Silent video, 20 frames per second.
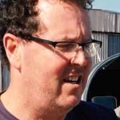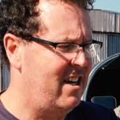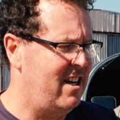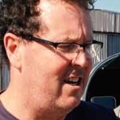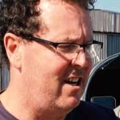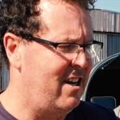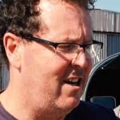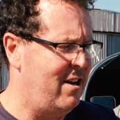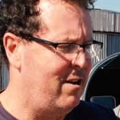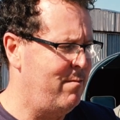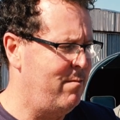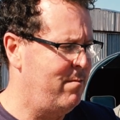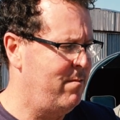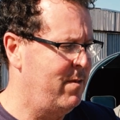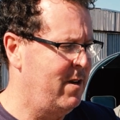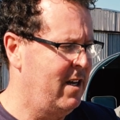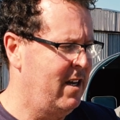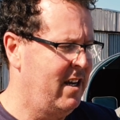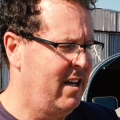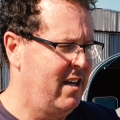Um,
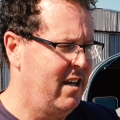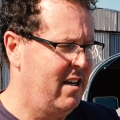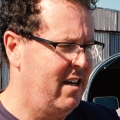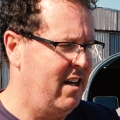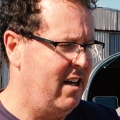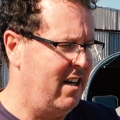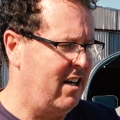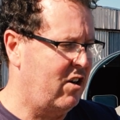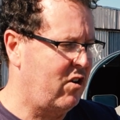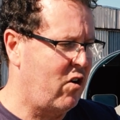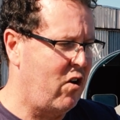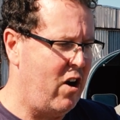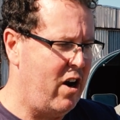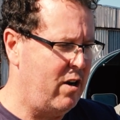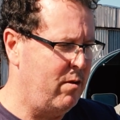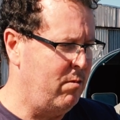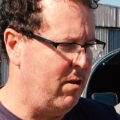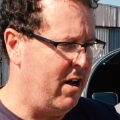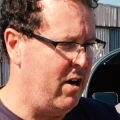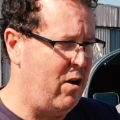an
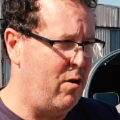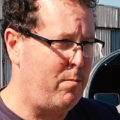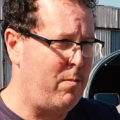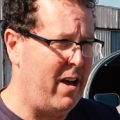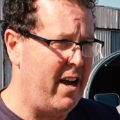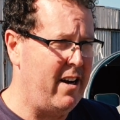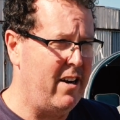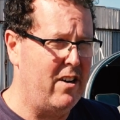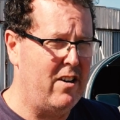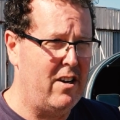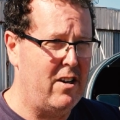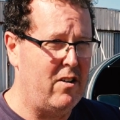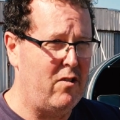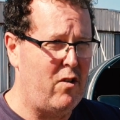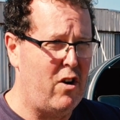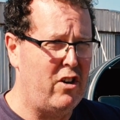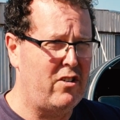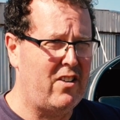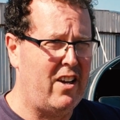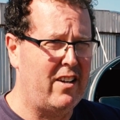incredible aeroplane, a
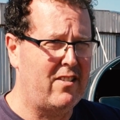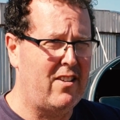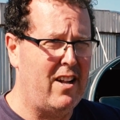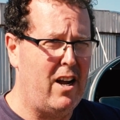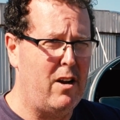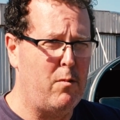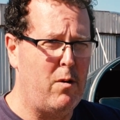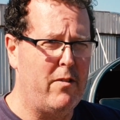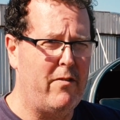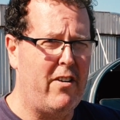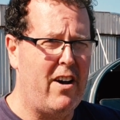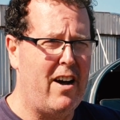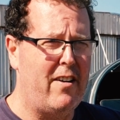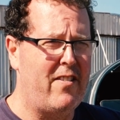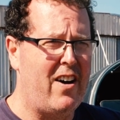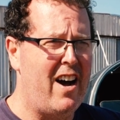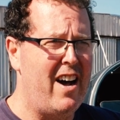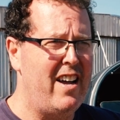Rotax 915i,